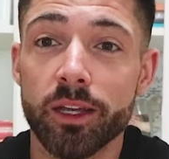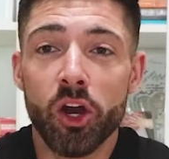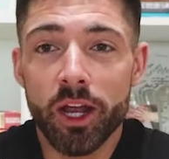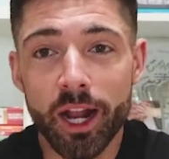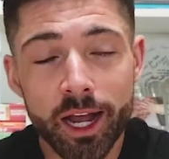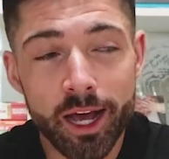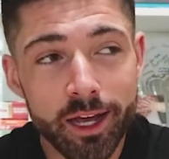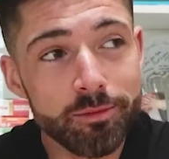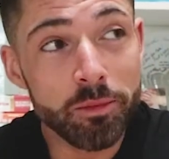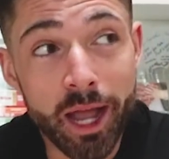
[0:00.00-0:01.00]
all right, I
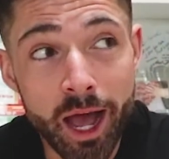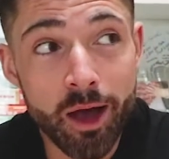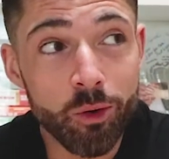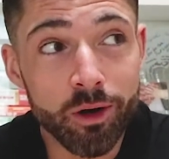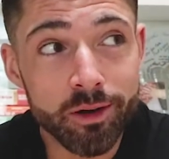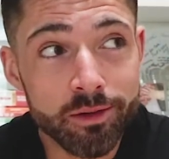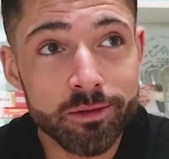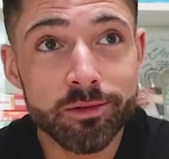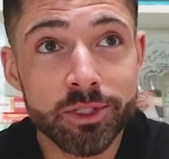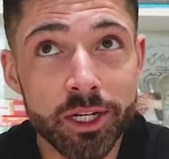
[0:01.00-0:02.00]
got my hour
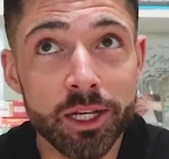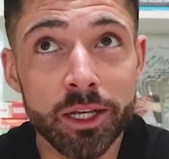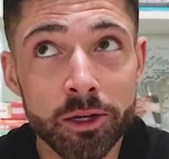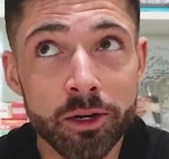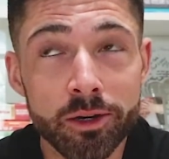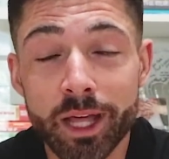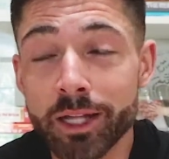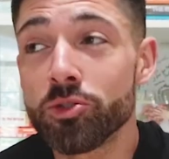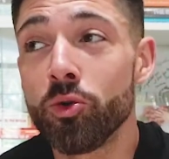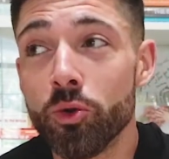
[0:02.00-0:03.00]
sitting here,
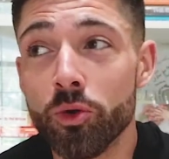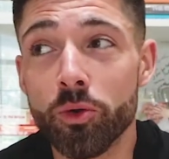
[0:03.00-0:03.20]
that's cool,